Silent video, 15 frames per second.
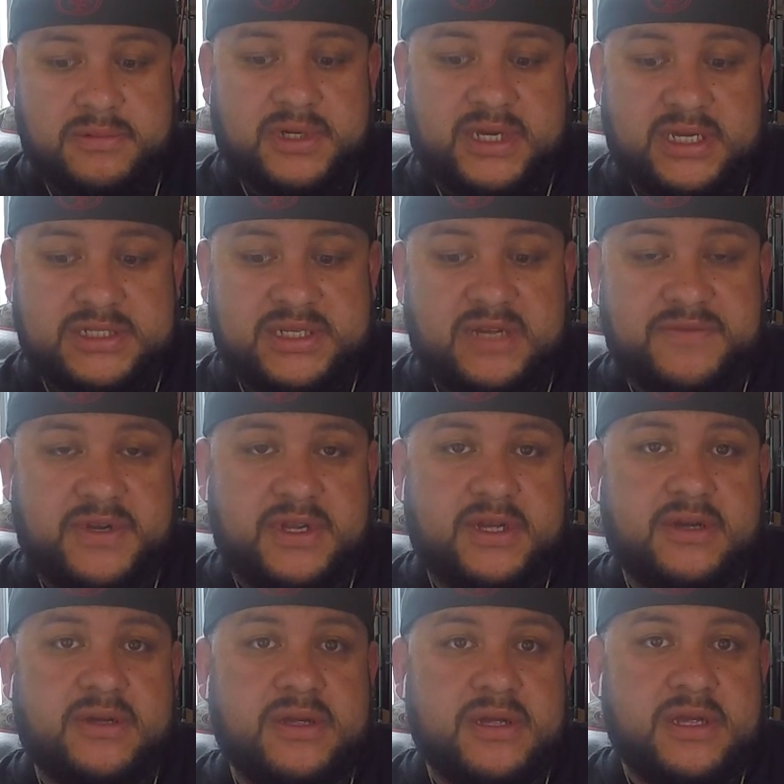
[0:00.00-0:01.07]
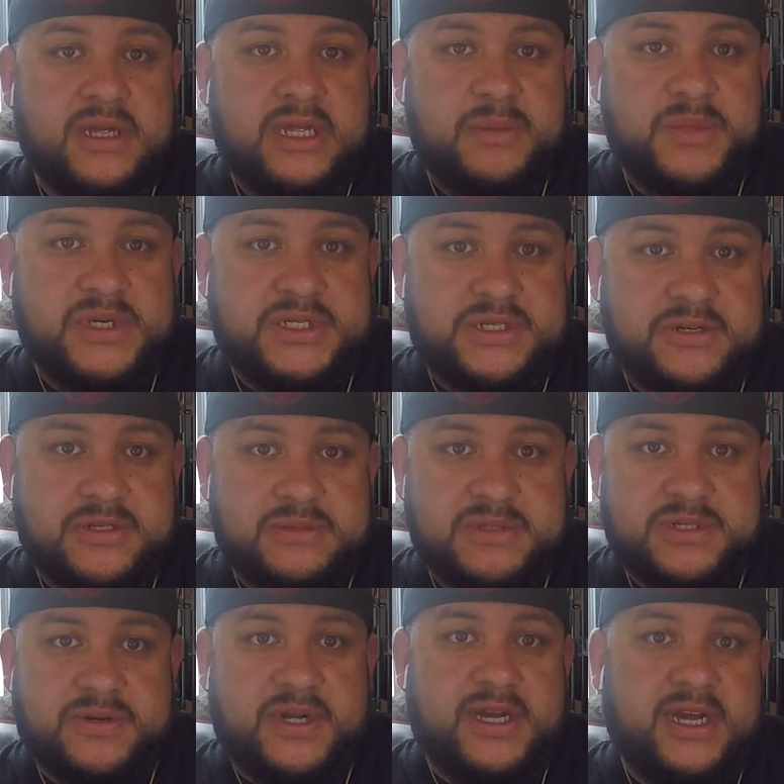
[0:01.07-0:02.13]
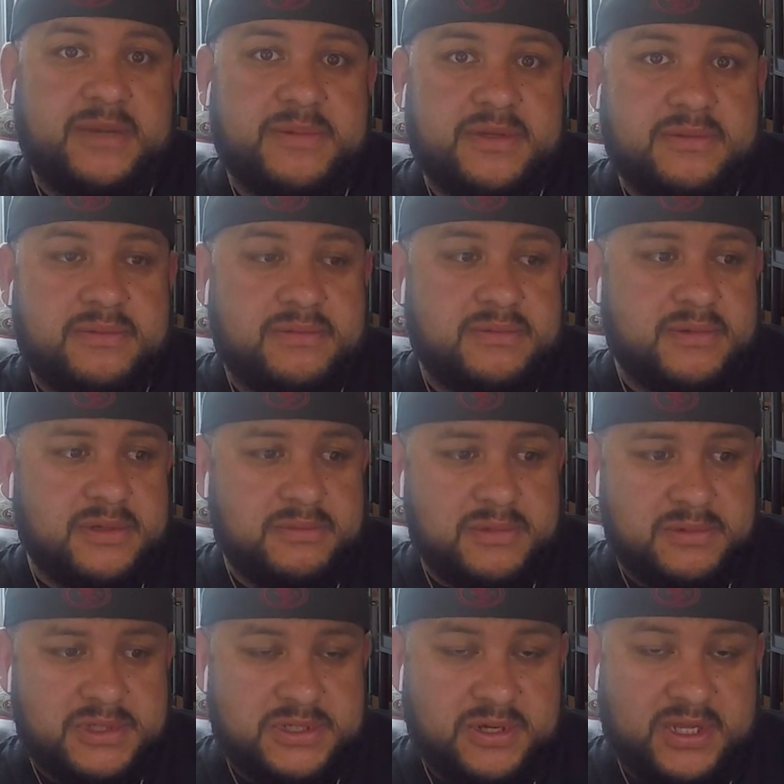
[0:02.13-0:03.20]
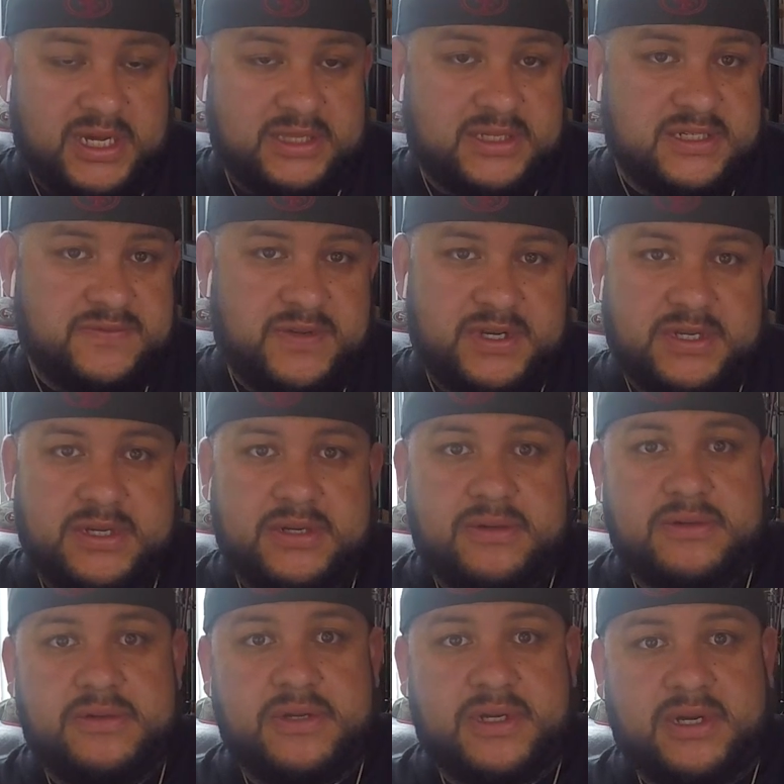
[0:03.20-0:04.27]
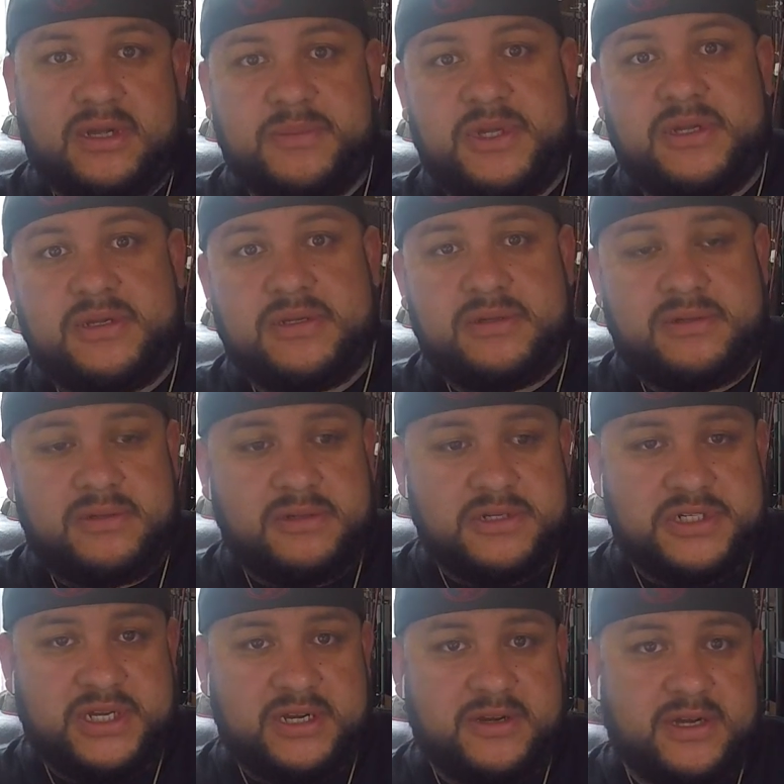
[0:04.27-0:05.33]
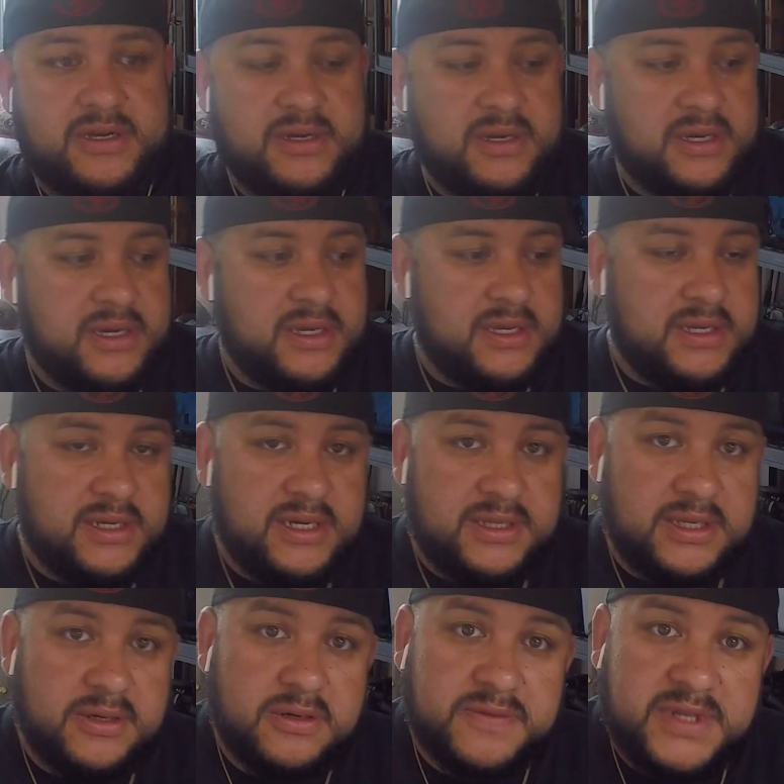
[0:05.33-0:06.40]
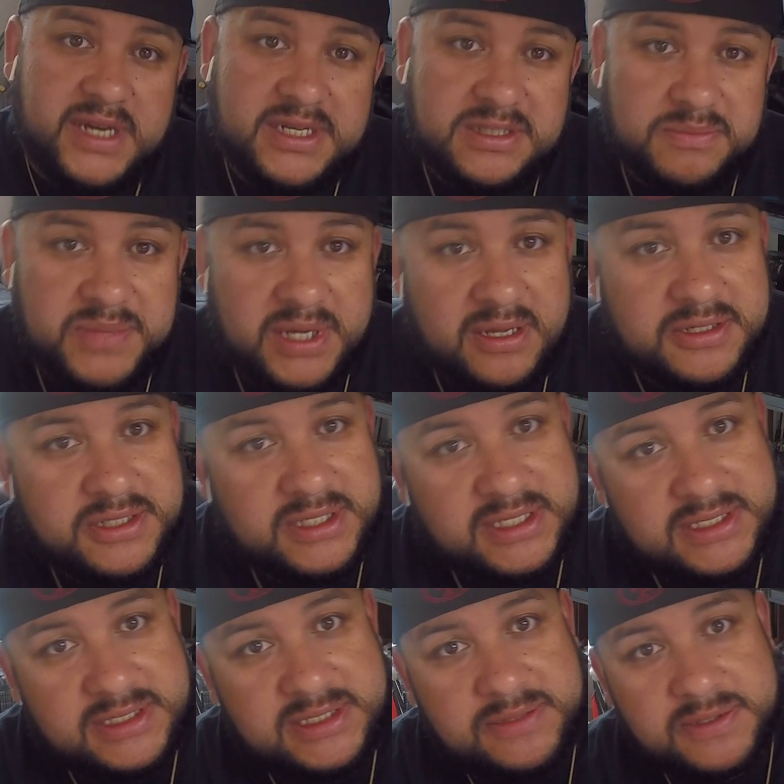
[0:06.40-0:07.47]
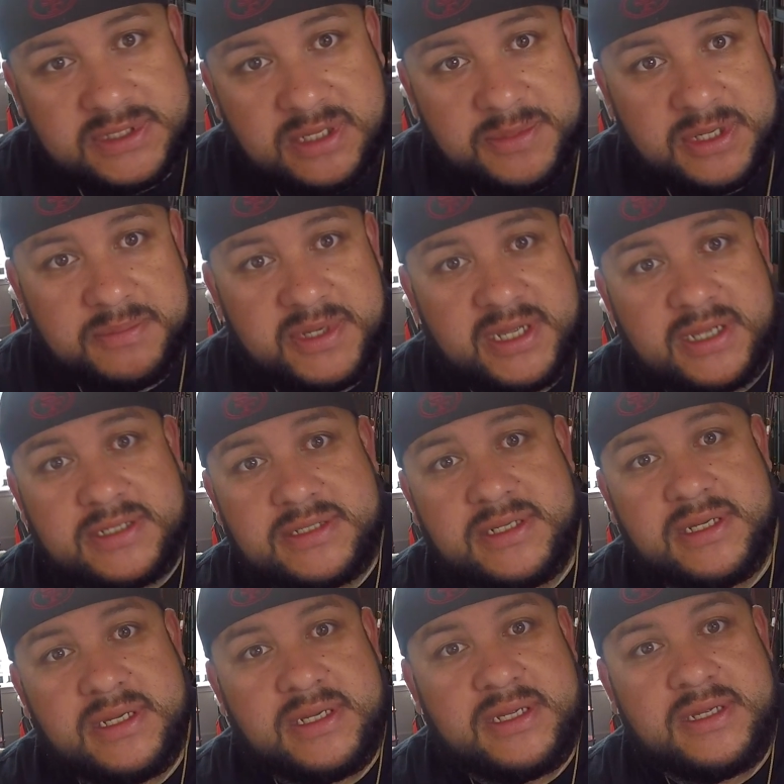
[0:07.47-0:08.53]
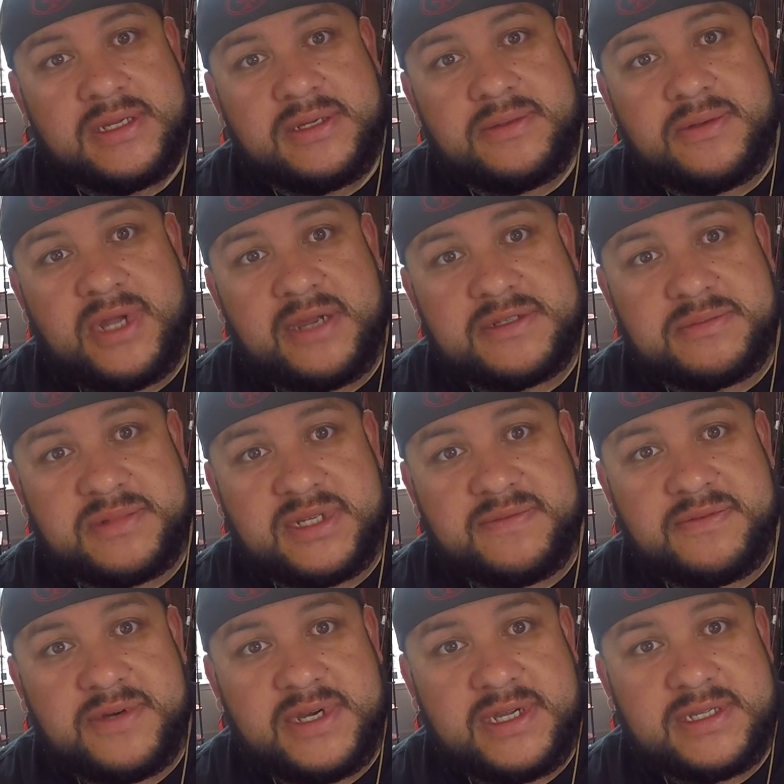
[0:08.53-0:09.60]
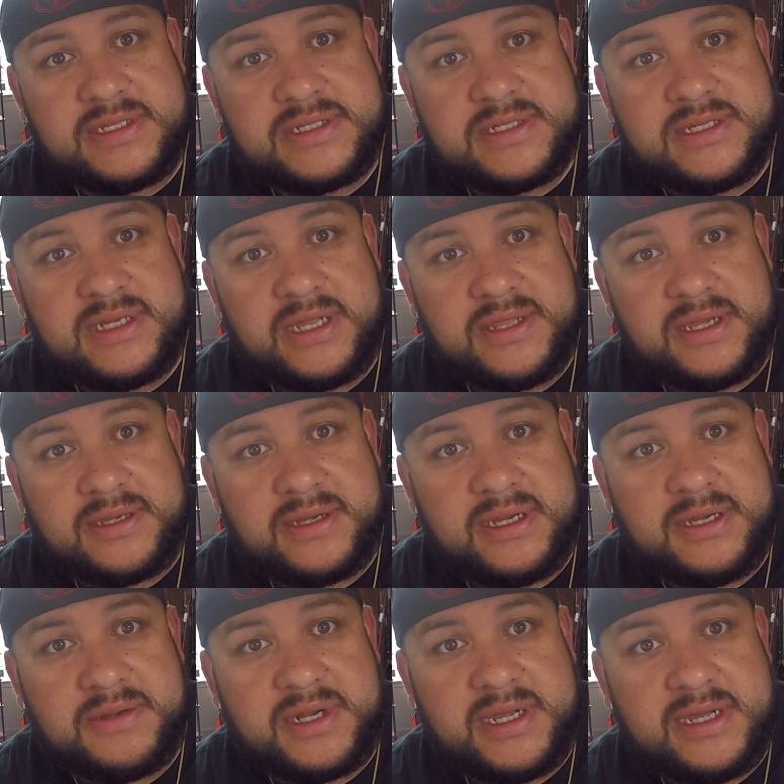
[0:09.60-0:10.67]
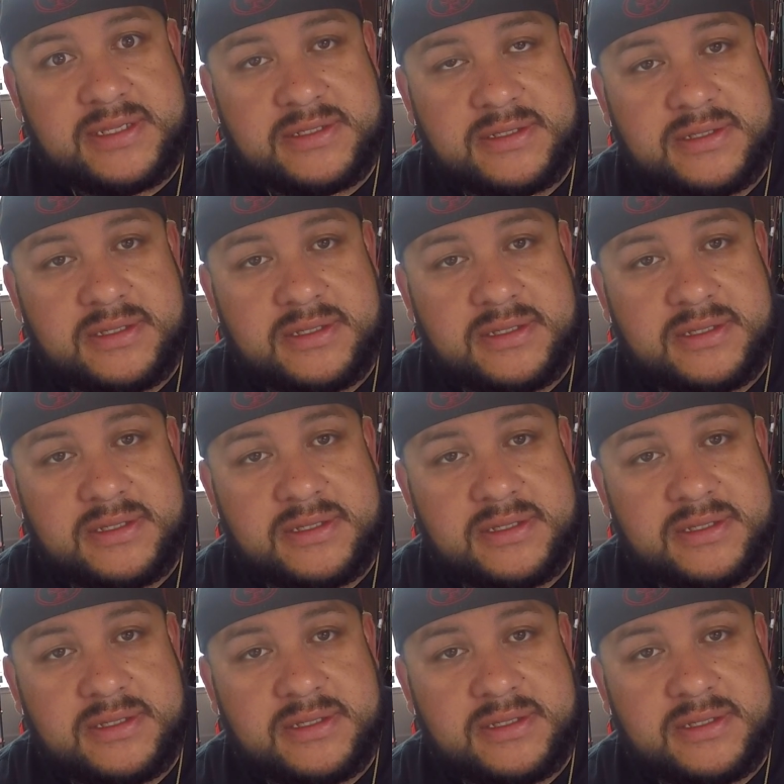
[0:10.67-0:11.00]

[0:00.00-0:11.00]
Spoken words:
catch that video. Make sure you're subscribed. Make sure you like this video. You comment. Share it. Hit the notification bell so you guys can see what's coming up next. We'll have some giveaways. I think when I hit